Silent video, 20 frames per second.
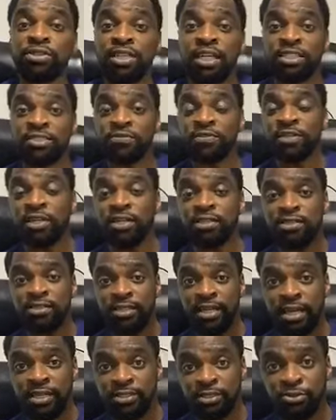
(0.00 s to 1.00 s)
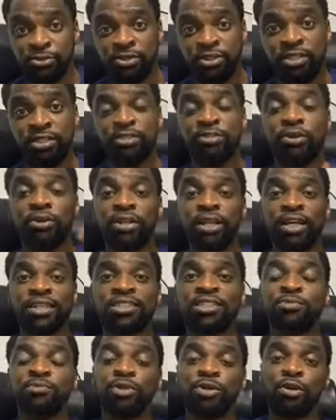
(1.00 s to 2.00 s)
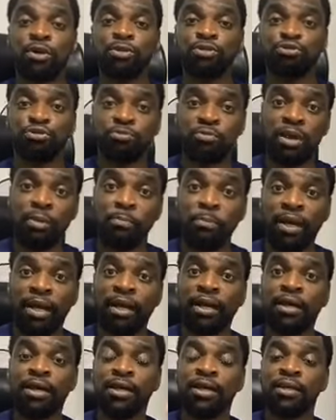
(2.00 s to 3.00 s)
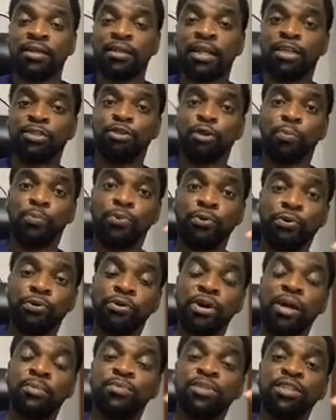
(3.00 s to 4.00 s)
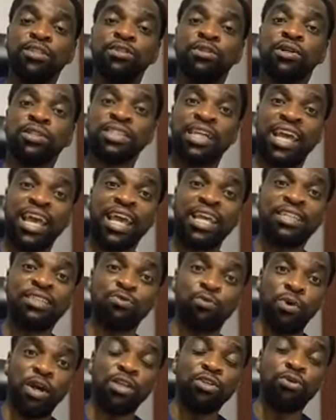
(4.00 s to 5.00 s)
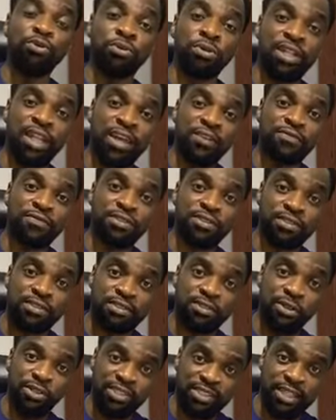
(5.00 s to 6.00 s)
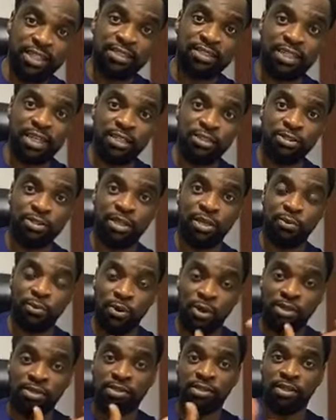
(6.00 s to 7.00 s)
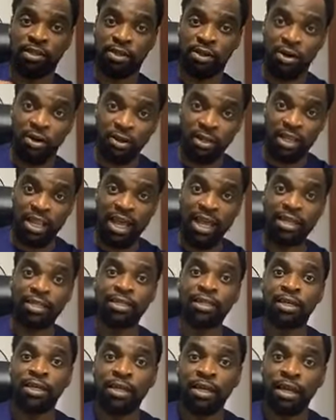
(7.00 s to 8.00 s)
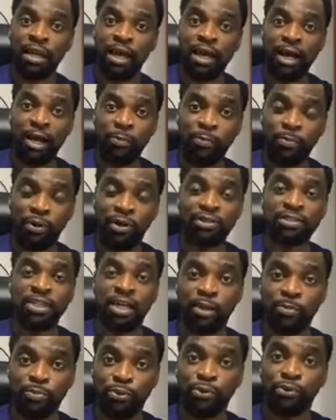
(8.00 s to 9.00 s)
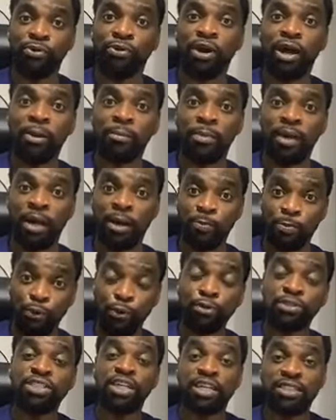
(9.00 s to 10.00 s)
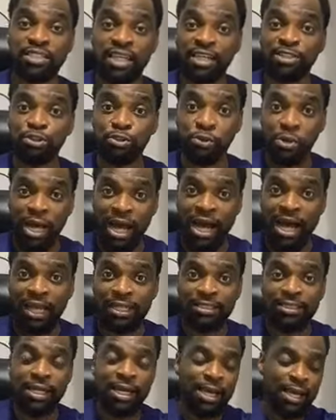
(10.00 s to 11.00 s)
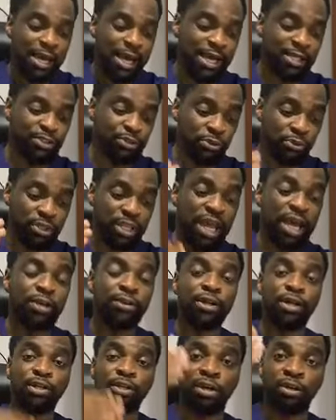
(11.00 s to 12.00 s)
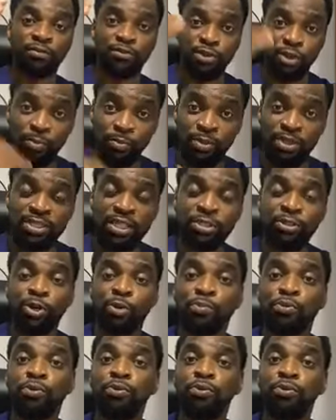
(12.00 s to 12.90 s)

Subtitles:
your certificates, yes, you didn't collect it because remember that your program did not end when you left your center. There was the online portal program project that you had. So now that you have submitted your